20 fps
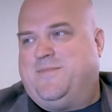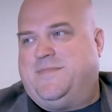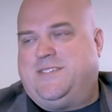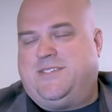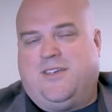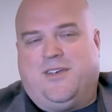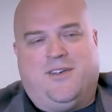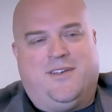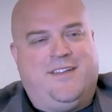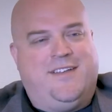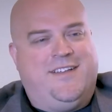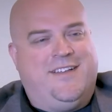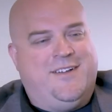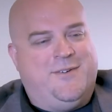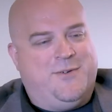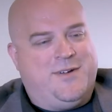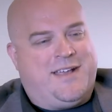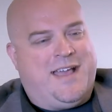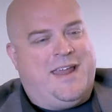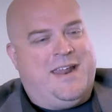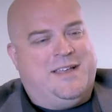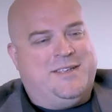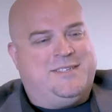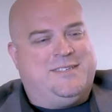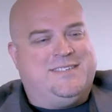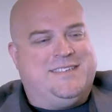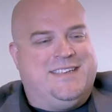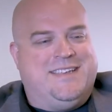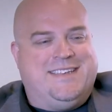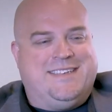So we're kind of
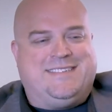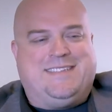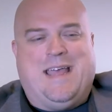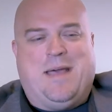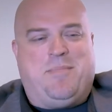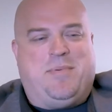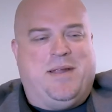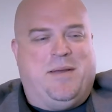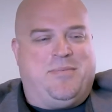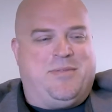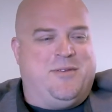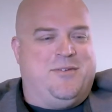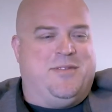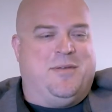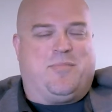stepping up through